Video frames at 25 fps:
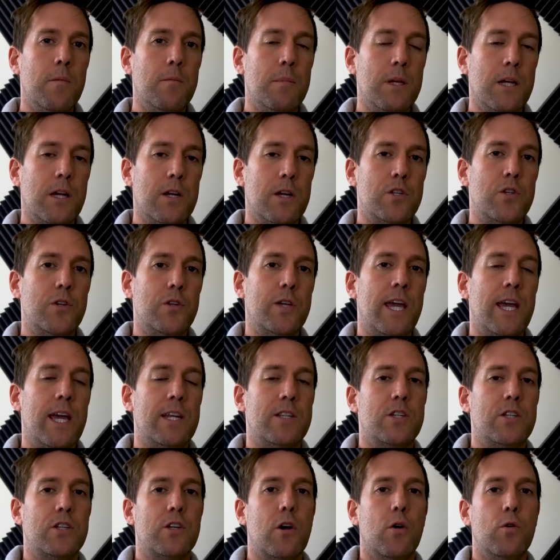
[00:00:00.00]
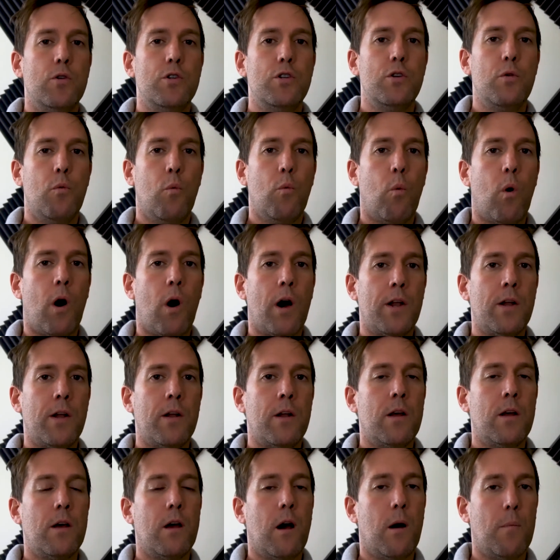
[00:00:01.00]
because you can't just go do one
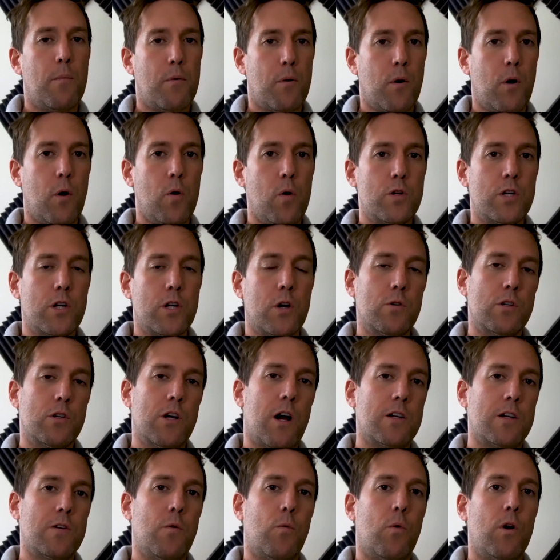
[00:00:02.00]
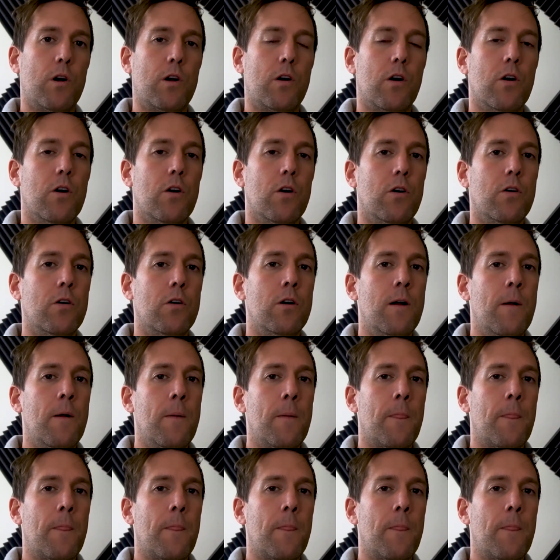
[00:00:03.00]
approach, go talk to one girl,